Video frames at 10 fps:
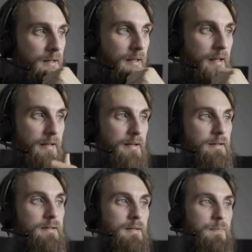like,
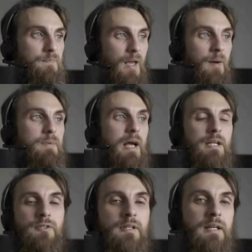I'm
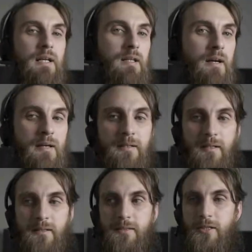naturally inclined
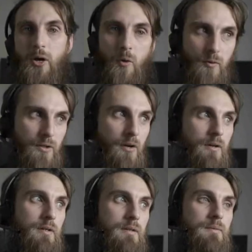to go
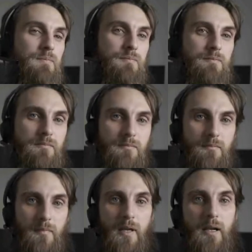dark.
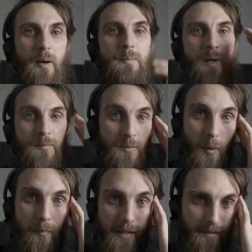And I'm talking
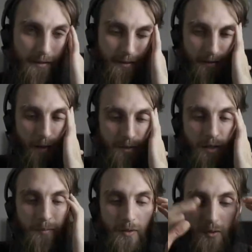about mentally. I'm
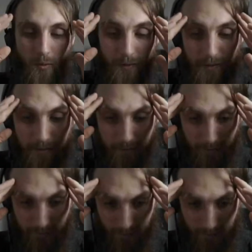talking about going
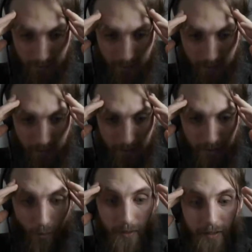
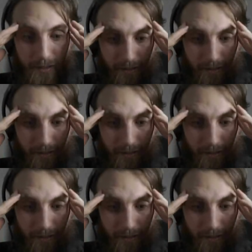in the